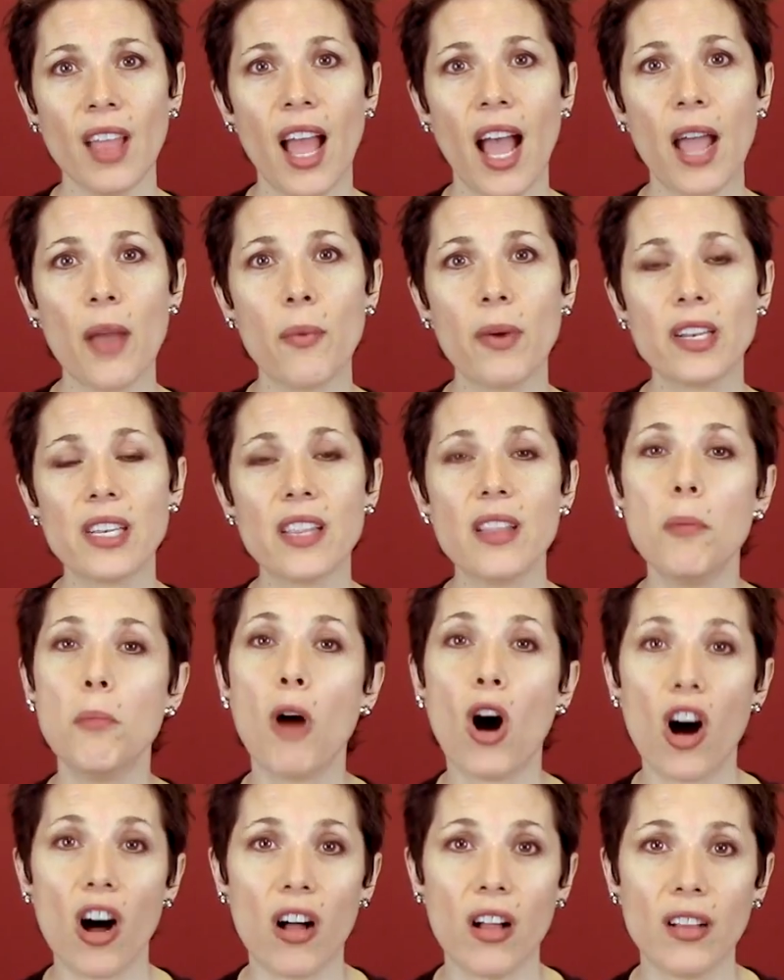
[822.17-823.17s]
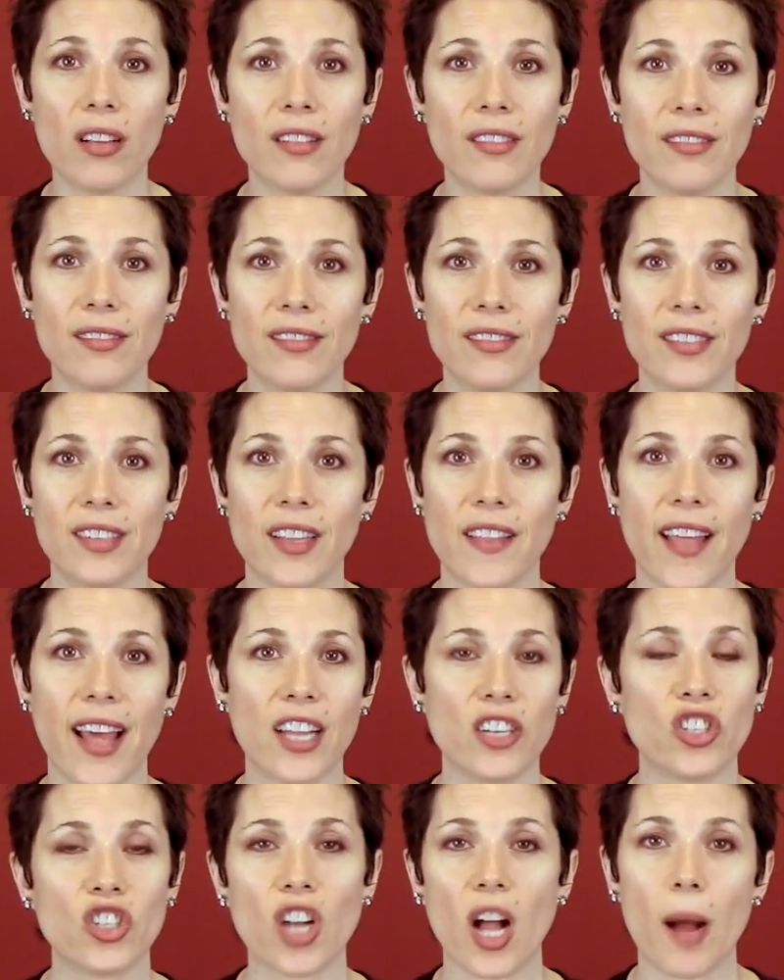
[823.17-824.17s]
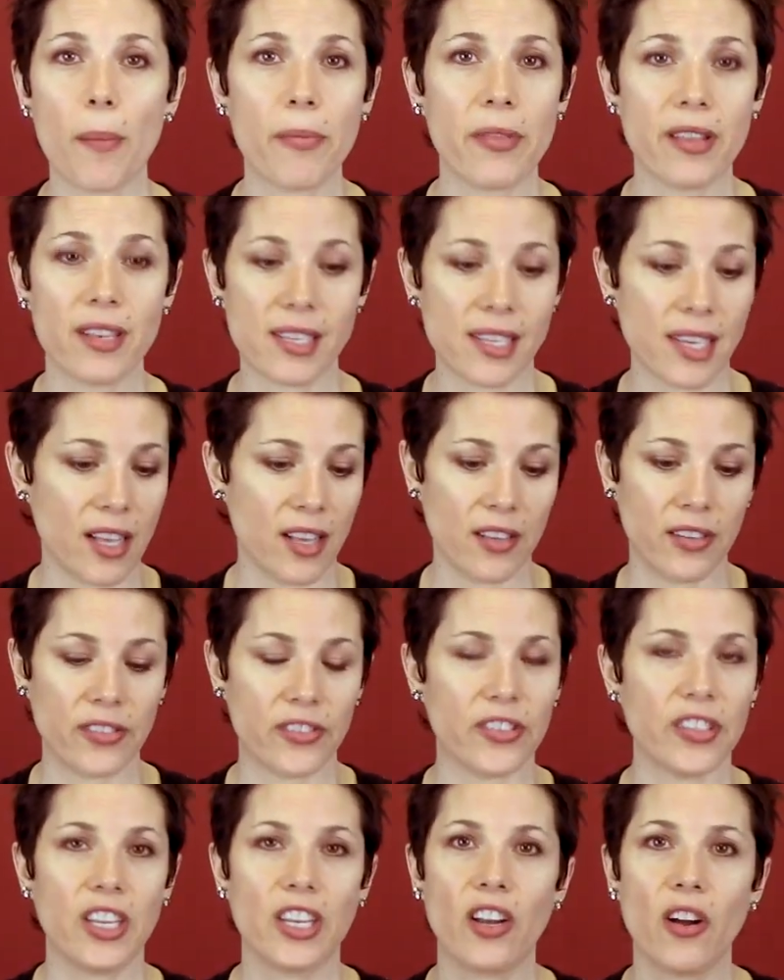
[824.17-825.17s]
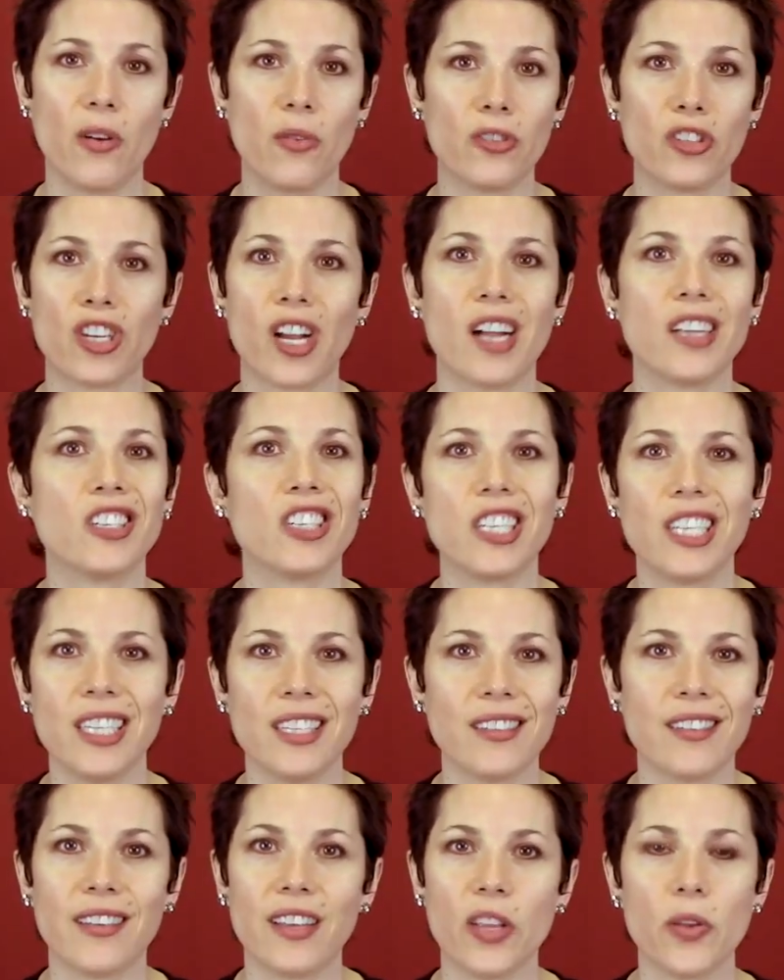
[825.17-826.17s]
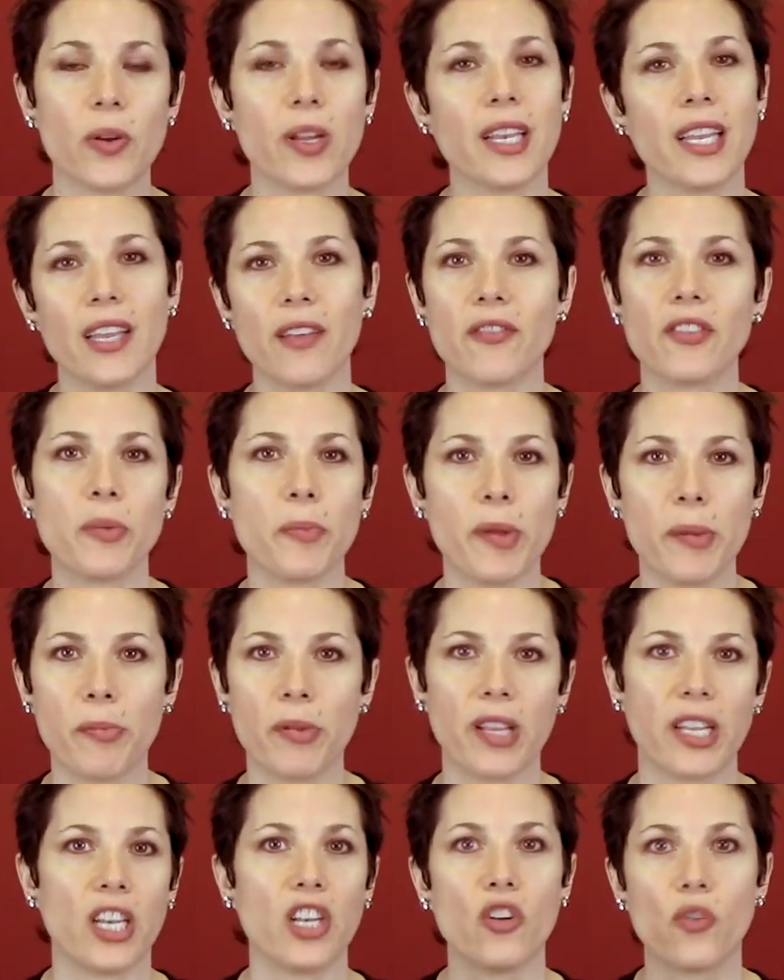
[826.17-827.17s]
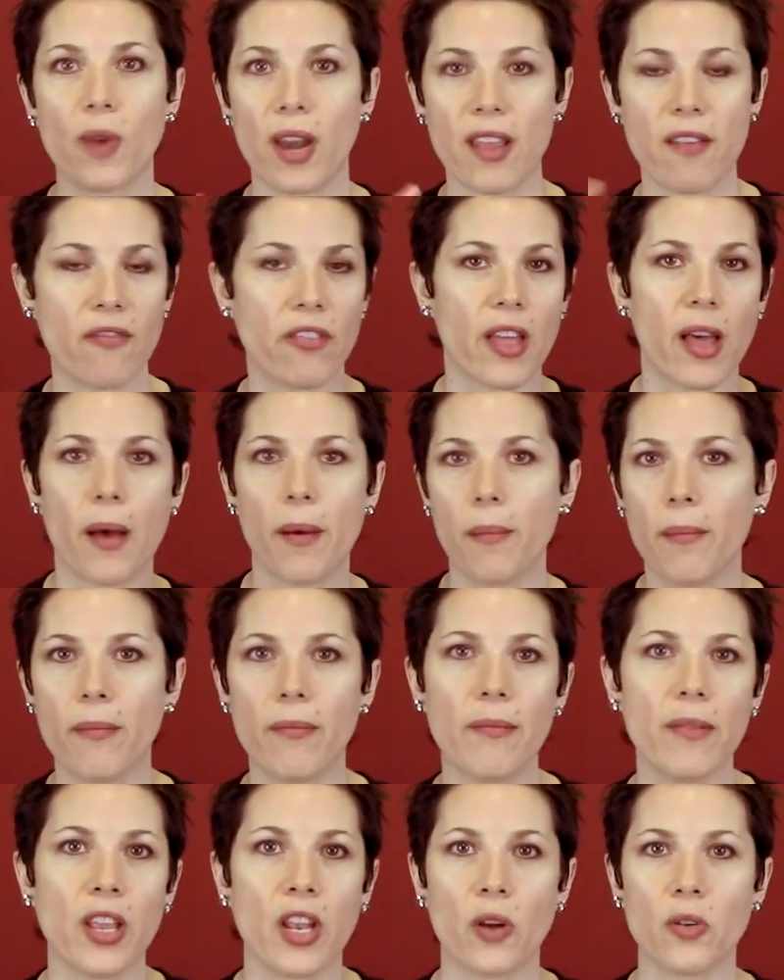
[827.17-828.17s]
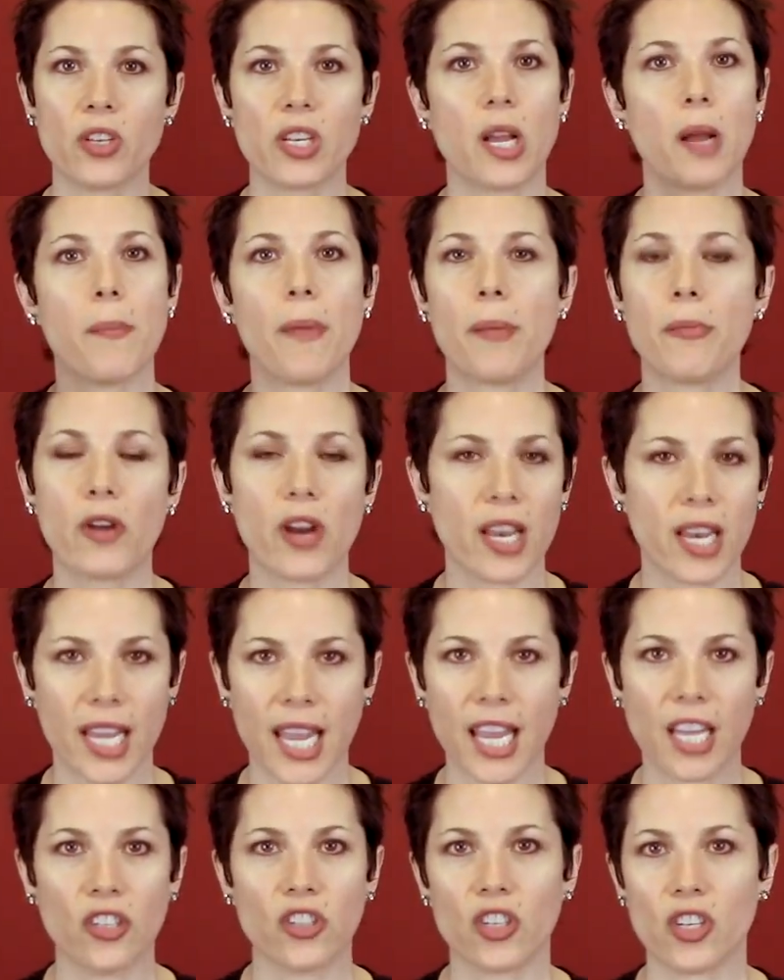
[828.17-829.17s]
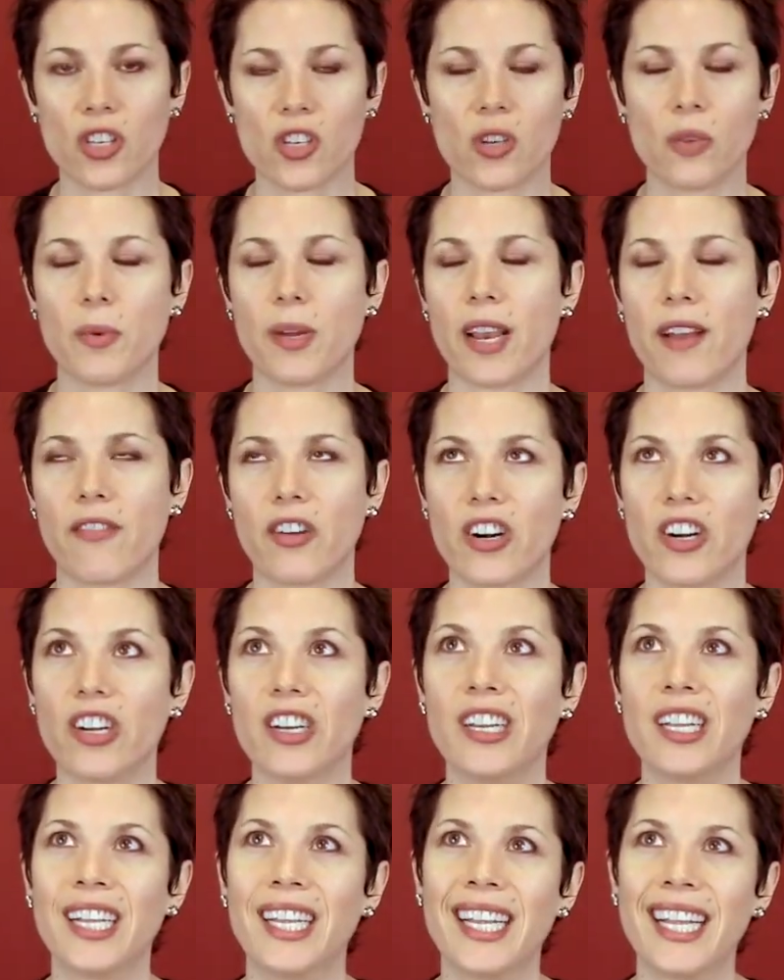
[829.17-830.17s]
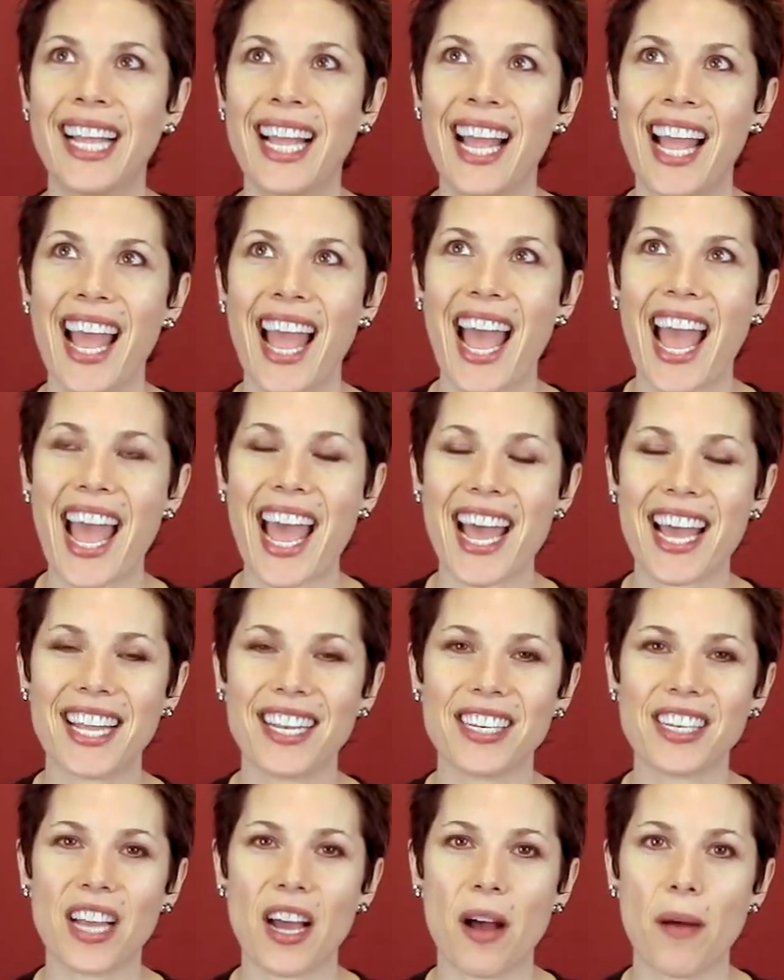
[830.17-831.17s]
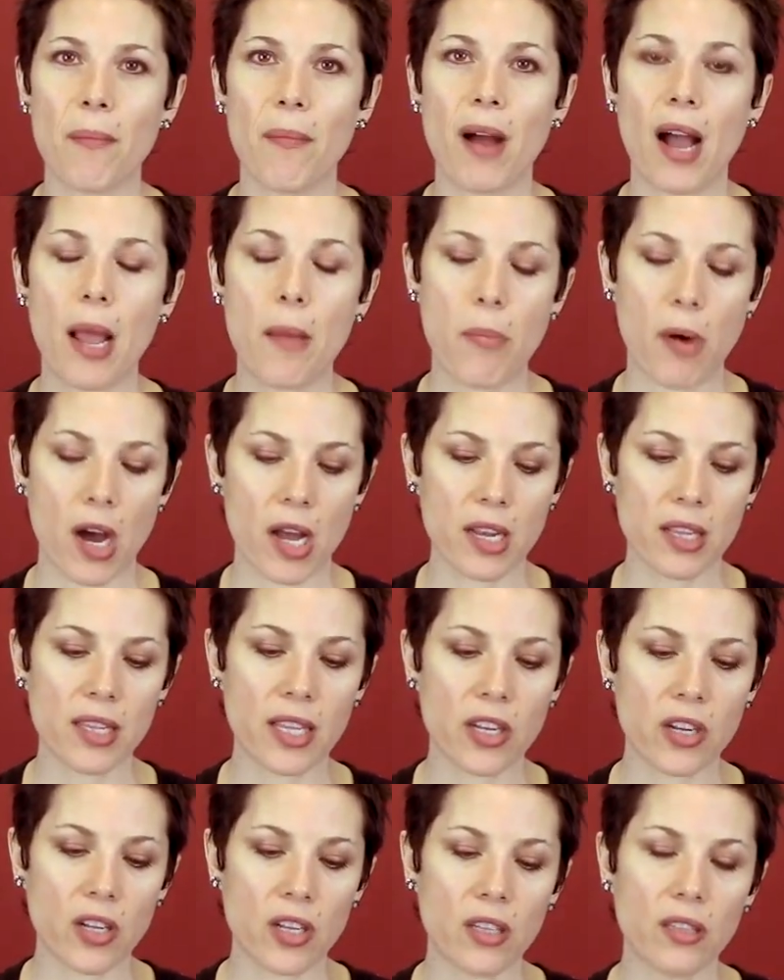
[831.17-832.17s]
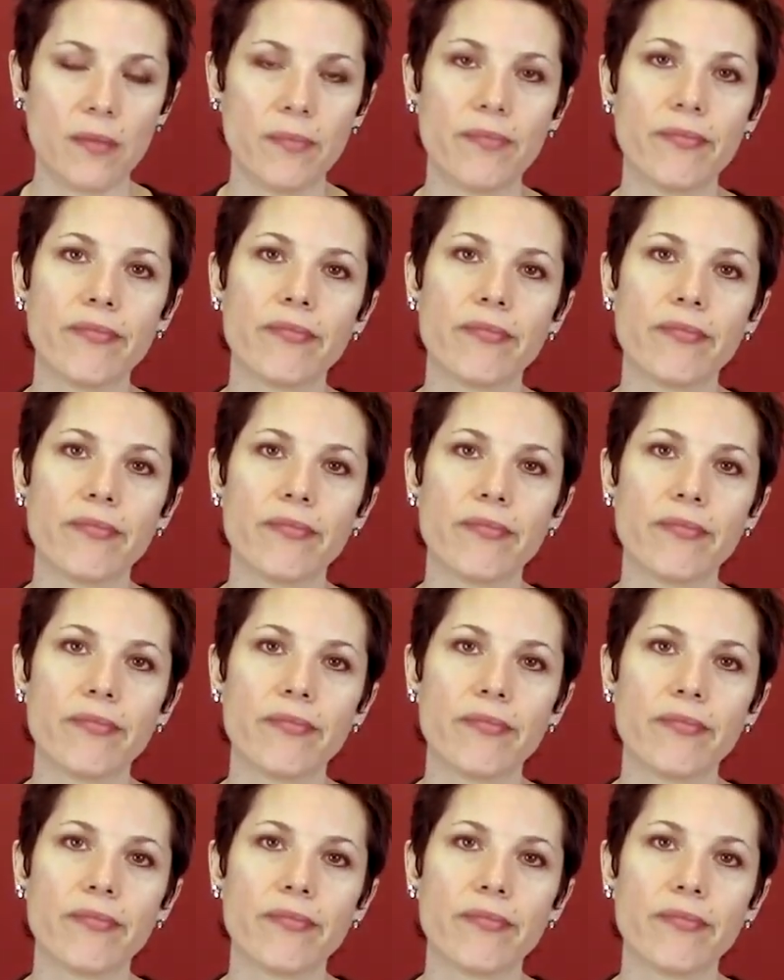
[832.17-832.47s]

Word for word: I went to the mall to that shop that sells, you know, tchotchkes that you can give to people and engrave them, you know, to commemorate occasions or whatever. And um, I bought a little,